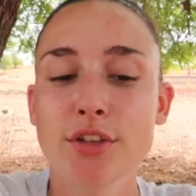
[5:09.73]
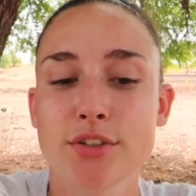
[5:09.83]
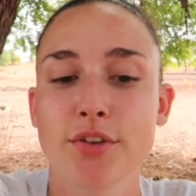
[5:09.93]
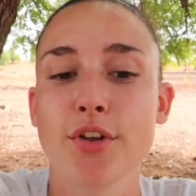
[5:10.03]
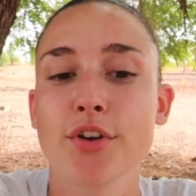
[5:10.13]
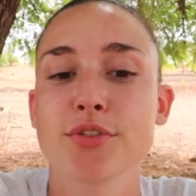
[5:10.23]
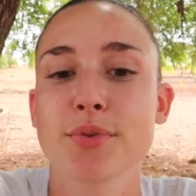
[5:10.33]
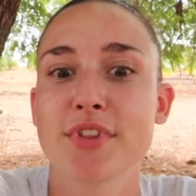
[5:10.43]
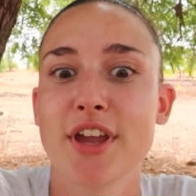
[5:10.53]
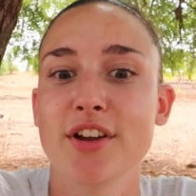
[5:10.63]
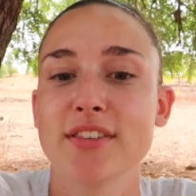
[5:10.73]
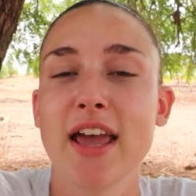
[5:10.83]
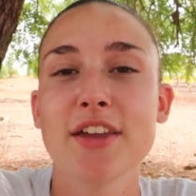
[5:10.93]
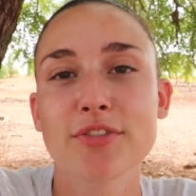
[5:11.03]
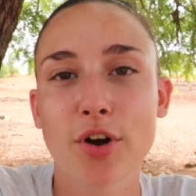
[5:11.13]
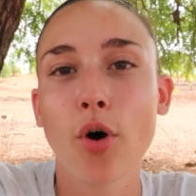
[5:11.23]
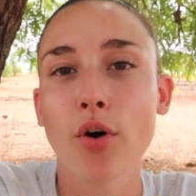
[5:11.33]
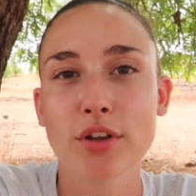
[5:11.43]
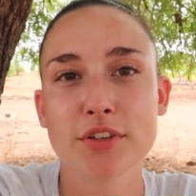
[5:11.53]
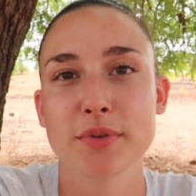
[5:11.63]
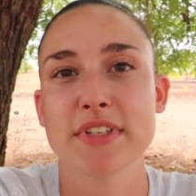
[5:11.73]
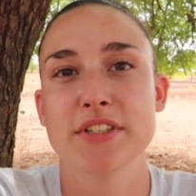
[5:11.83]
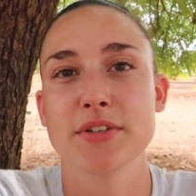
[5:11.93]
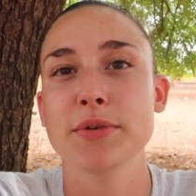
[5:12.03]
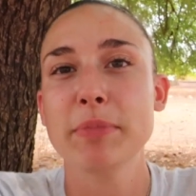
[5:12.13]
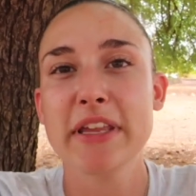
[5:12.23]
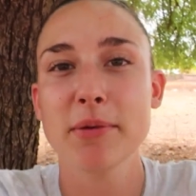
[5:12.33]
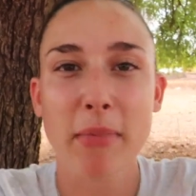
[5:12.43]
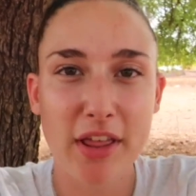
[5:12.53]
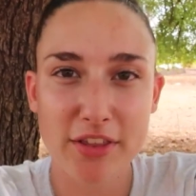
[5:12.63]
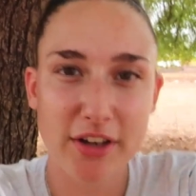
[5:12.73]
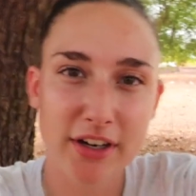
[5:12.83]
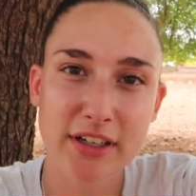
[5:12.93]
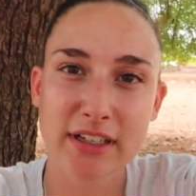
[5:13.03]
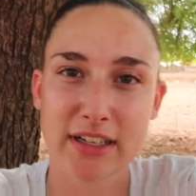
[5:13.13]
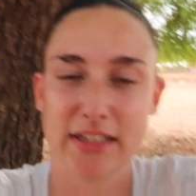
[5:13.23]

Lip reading: So those were their life goals, was to be a mother,